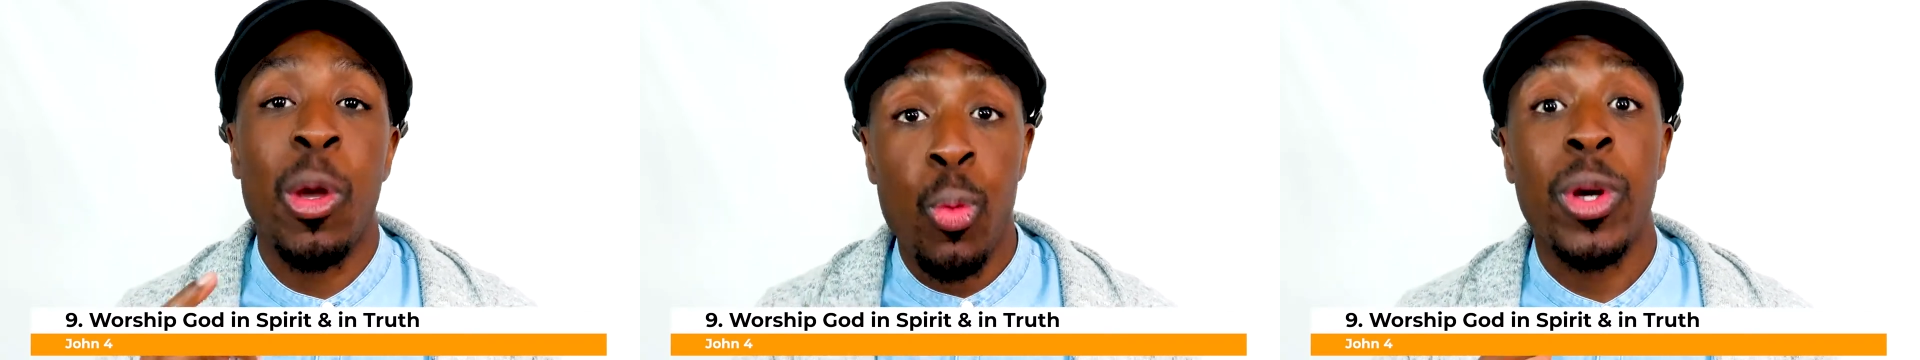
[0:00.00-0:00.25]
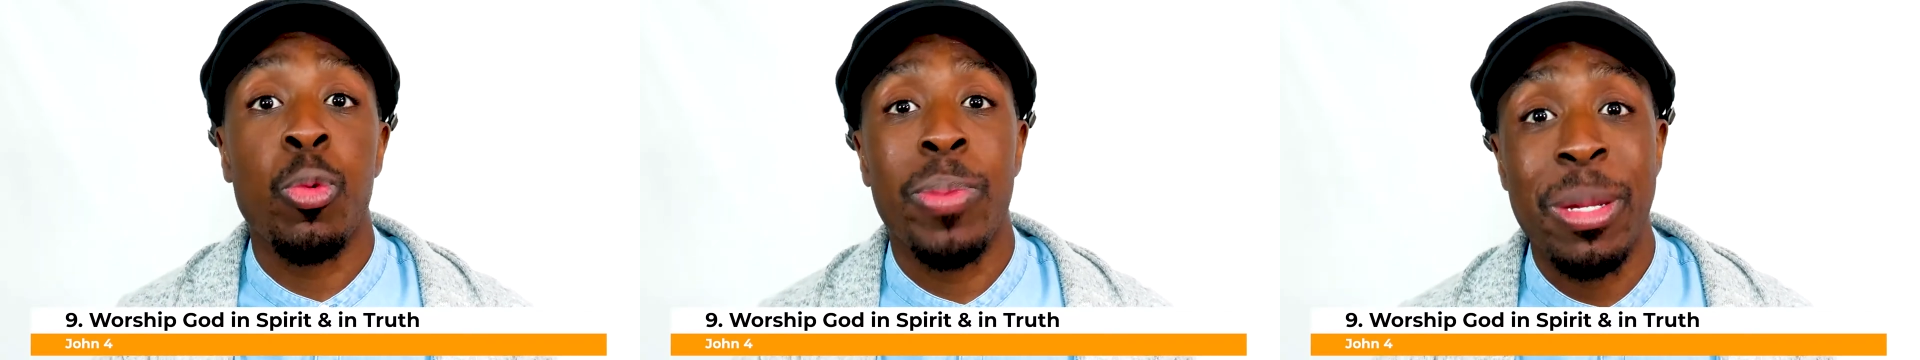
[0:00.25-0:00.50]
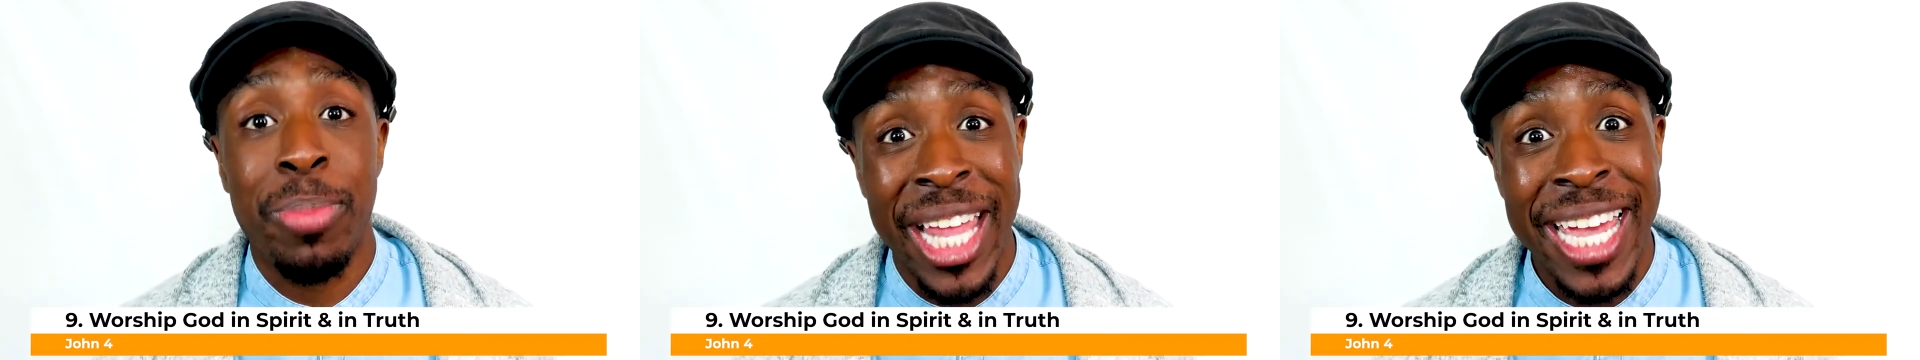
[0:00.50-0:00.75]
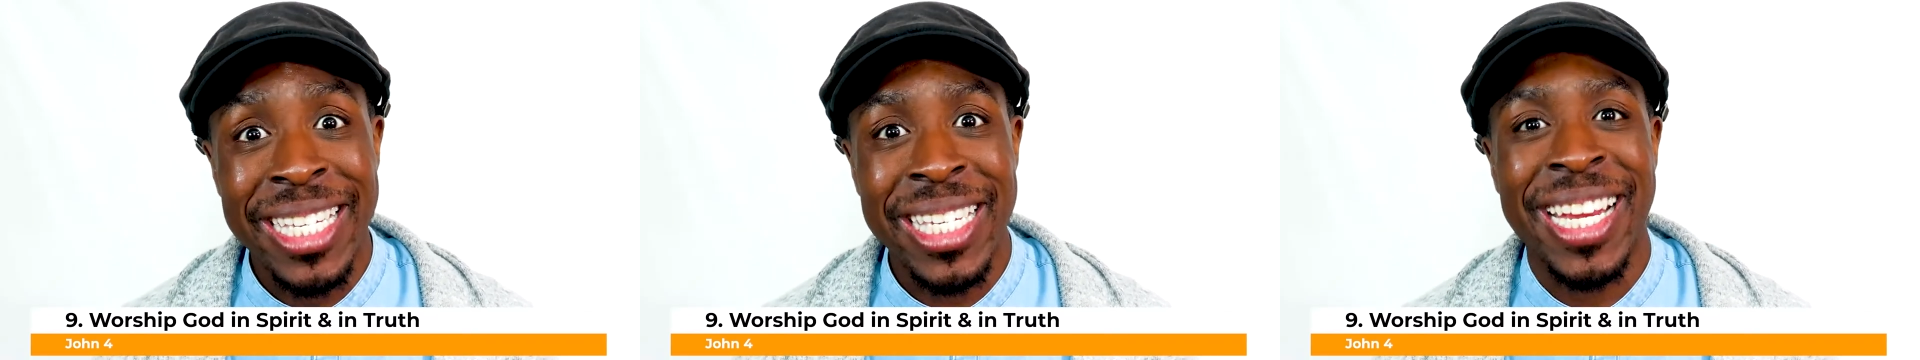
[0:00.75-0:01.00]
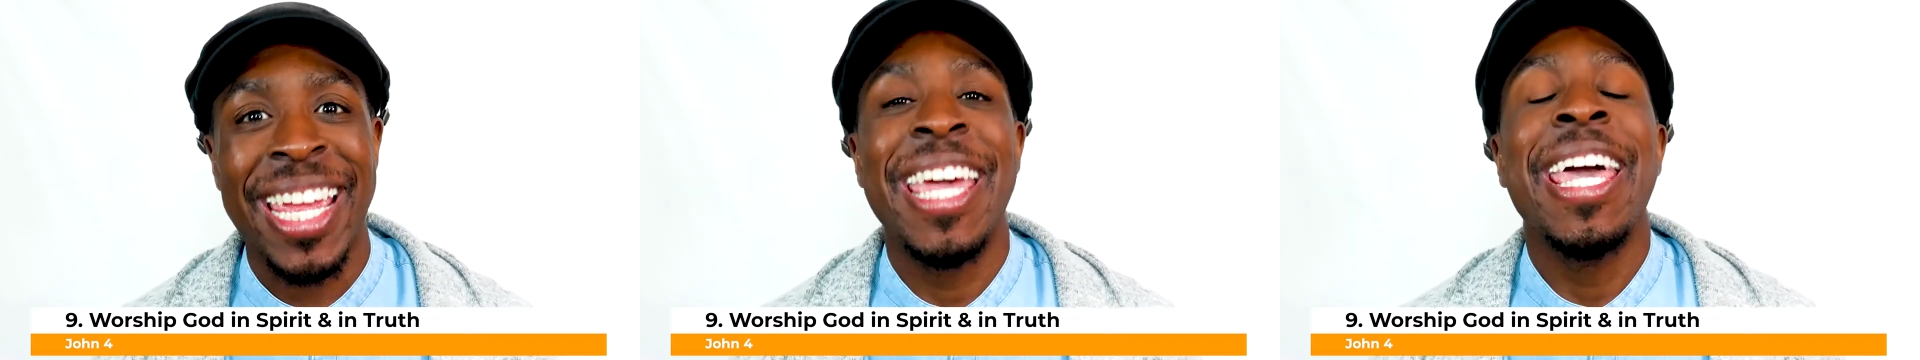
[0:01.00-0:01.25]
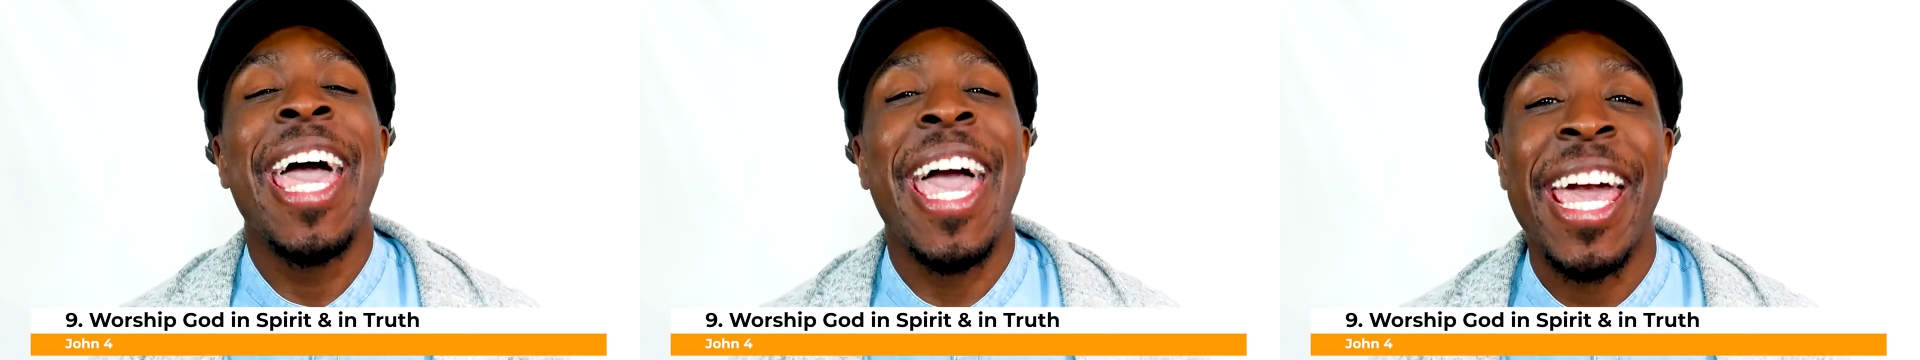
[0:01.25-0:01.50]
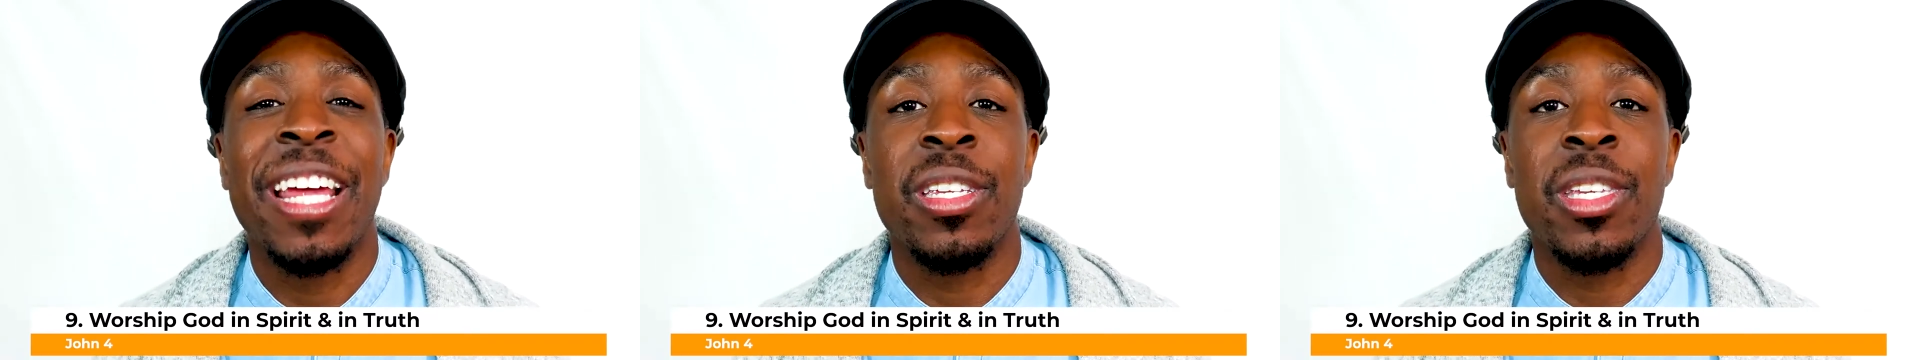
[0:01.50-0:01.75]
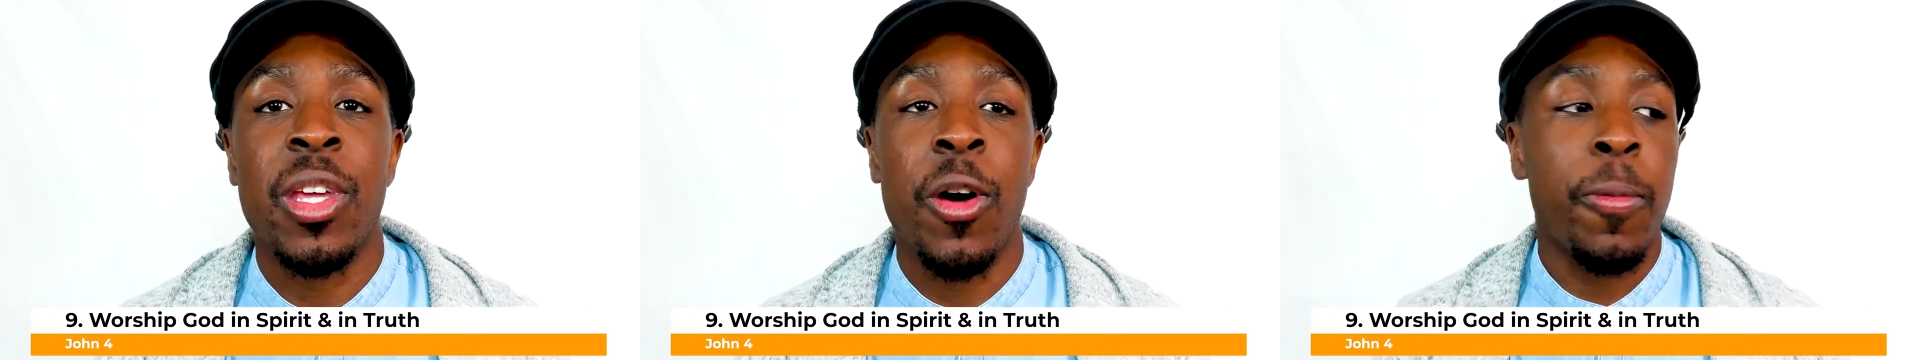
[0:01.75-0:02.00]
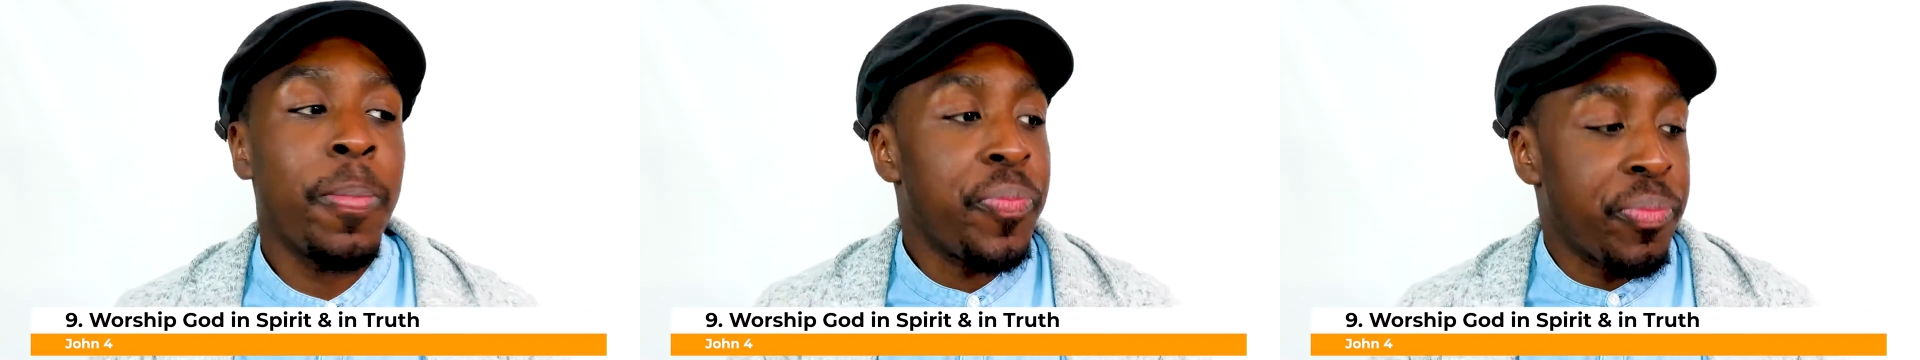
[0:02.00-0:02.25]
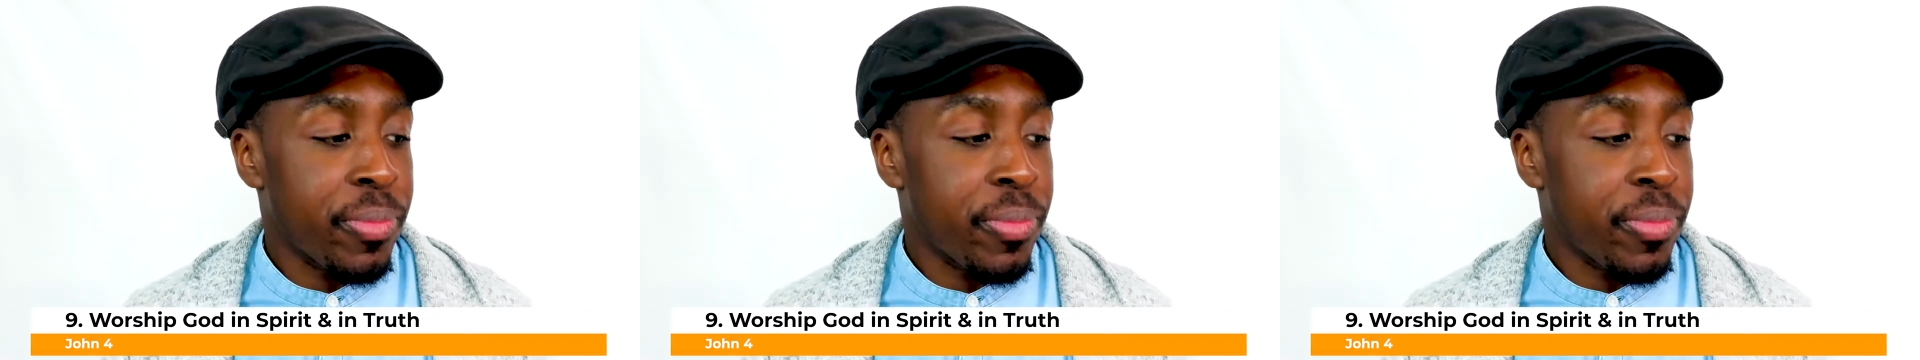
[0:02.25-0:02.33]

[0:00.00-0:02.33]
it will be blessed. And so